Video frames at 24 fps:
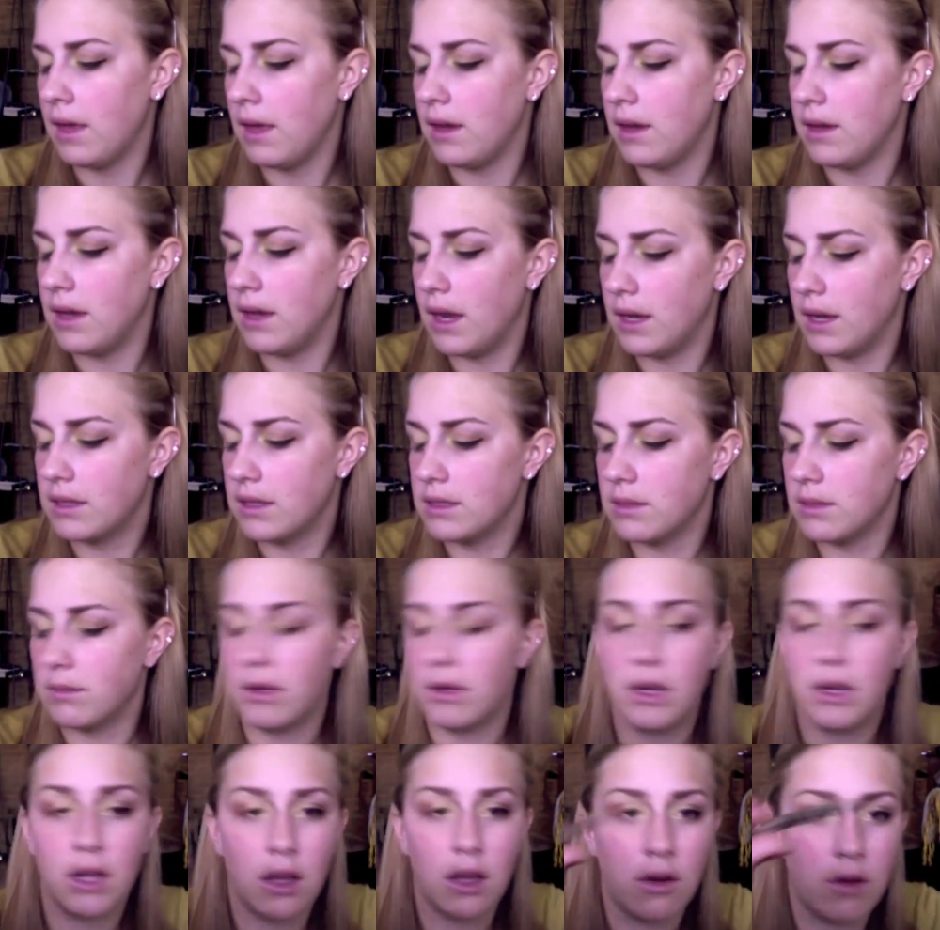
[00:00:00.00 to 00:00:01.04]
Next, I'm going
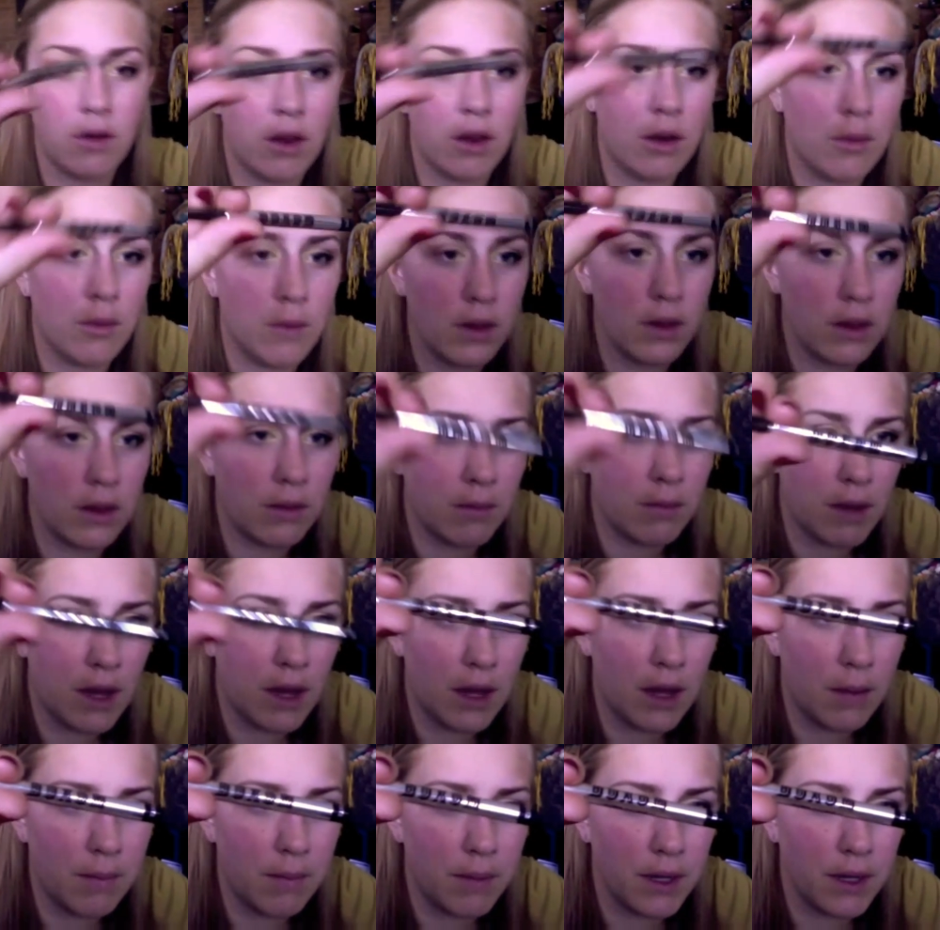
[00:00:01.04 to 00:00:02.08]
to go in with
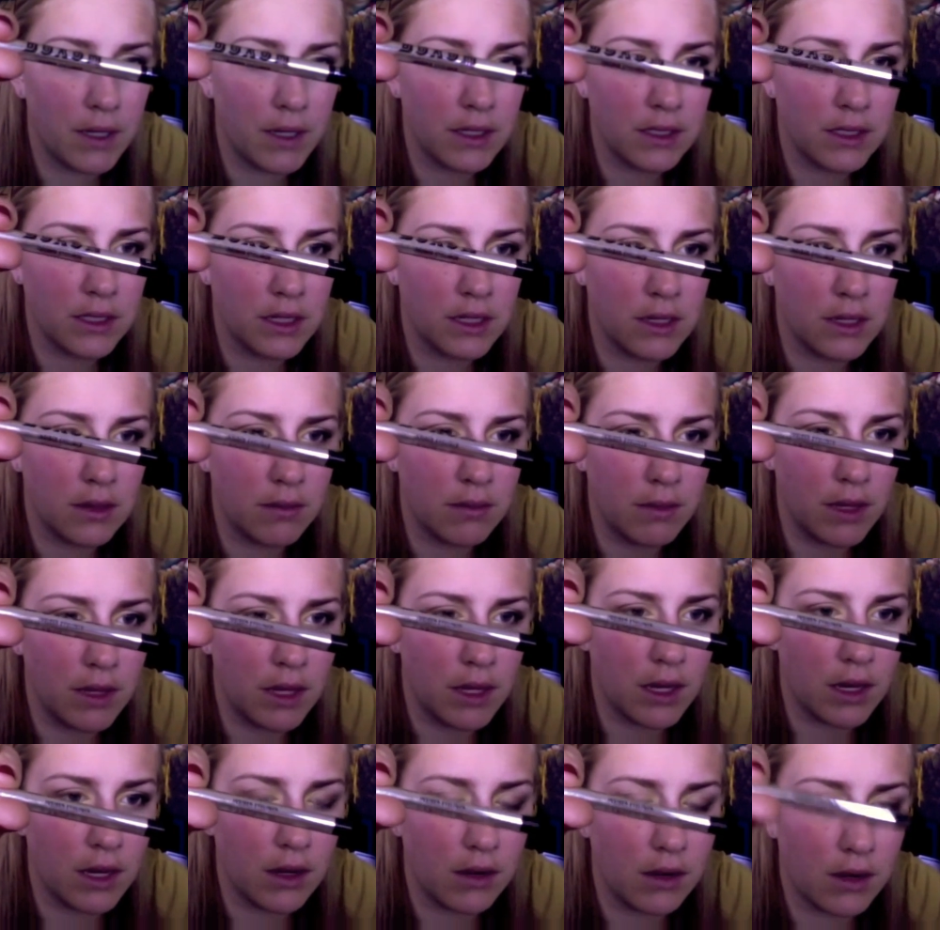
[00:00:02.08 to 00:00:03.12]
my Buxom
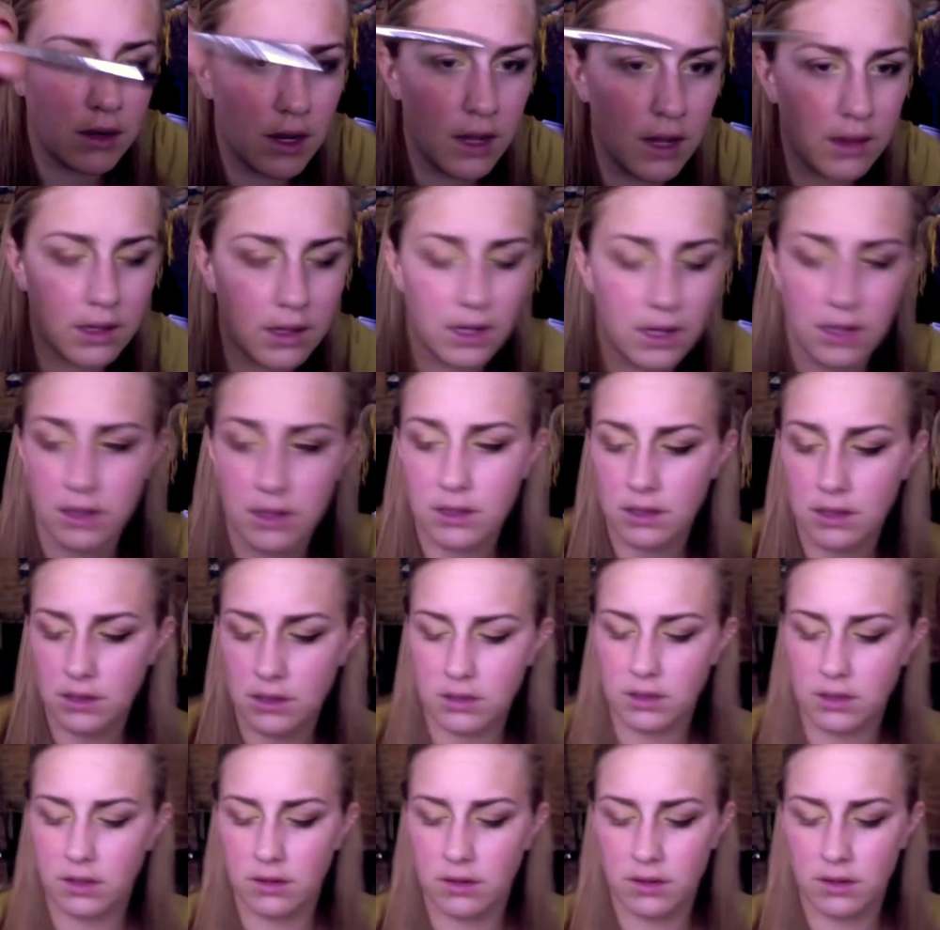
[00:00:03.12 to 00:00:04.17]
inner
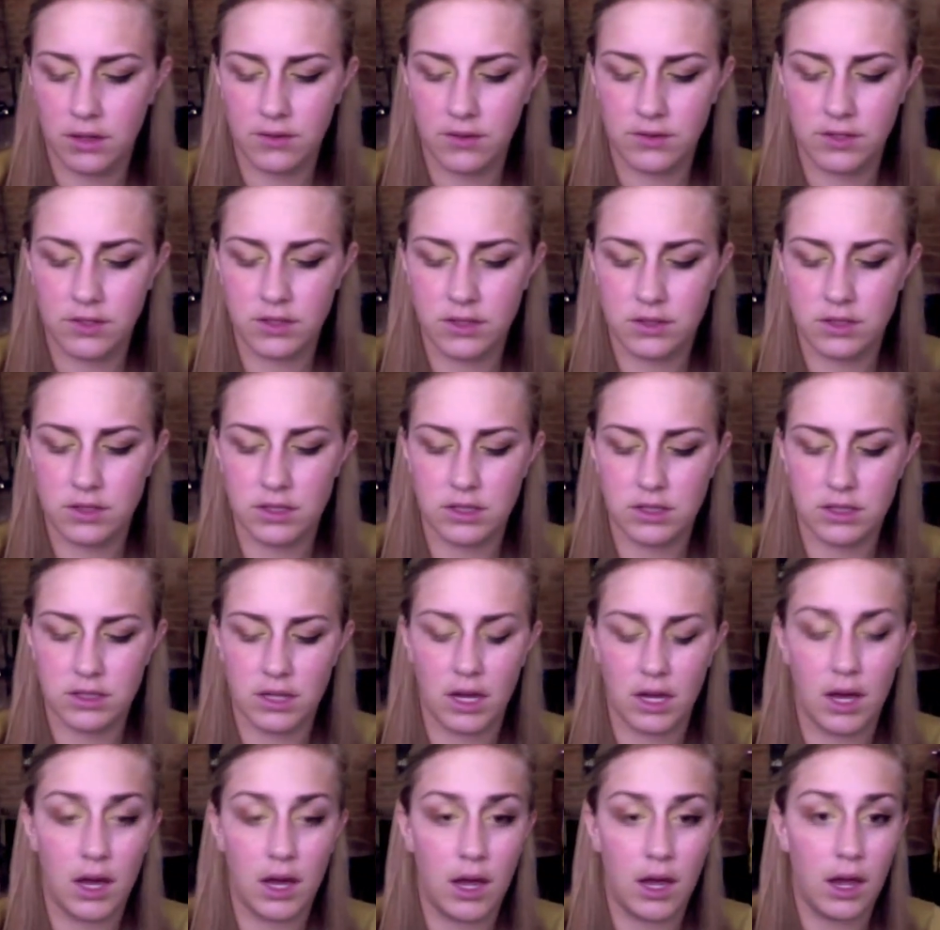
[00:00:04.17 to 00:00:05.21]
eyeliner. You don't have to use this
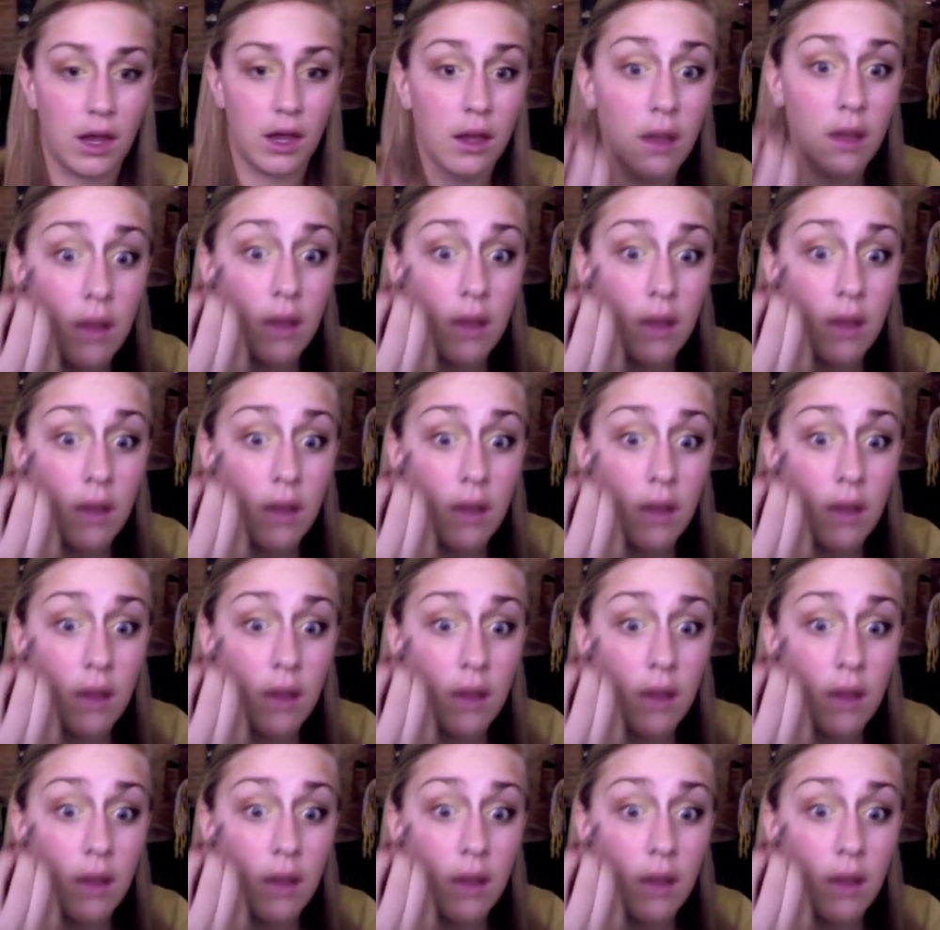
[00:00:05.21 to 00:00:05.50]
guy.